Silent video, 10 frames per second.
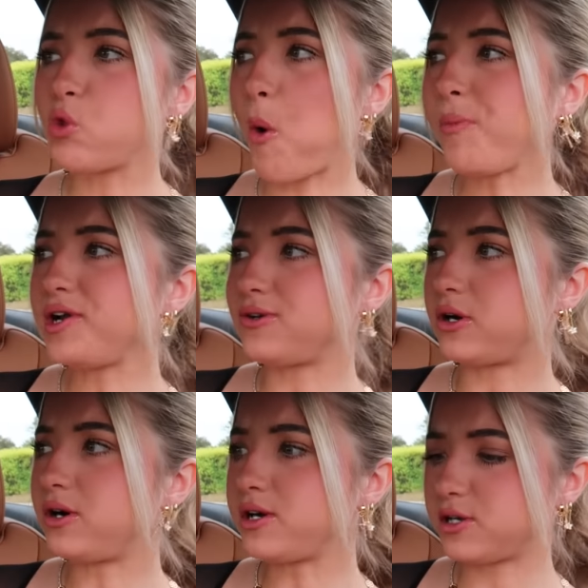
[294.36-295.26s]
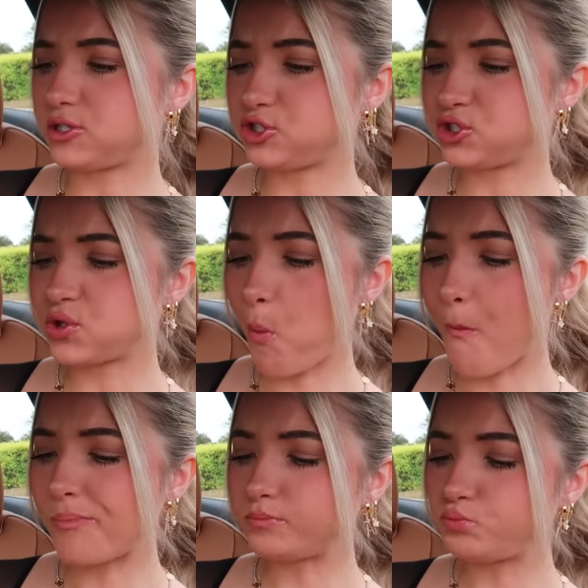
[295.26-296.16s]
Oh my gosh.
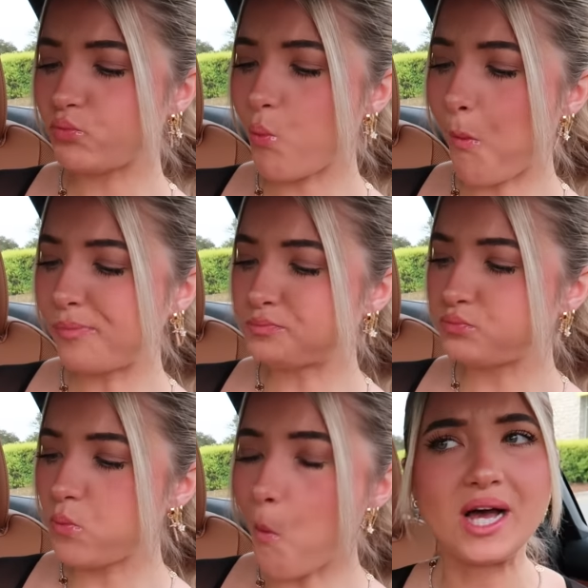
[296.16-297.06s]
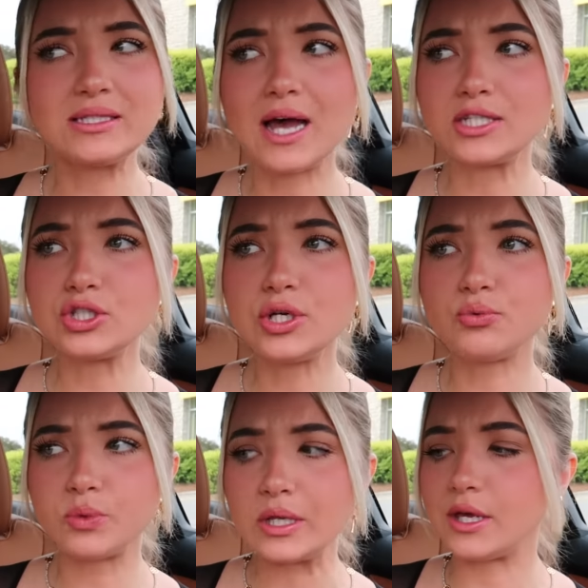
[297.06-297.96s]
That's actually
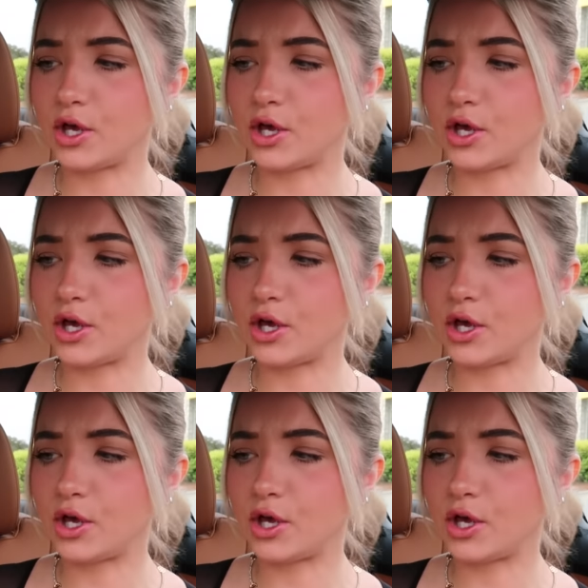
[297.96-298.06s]
really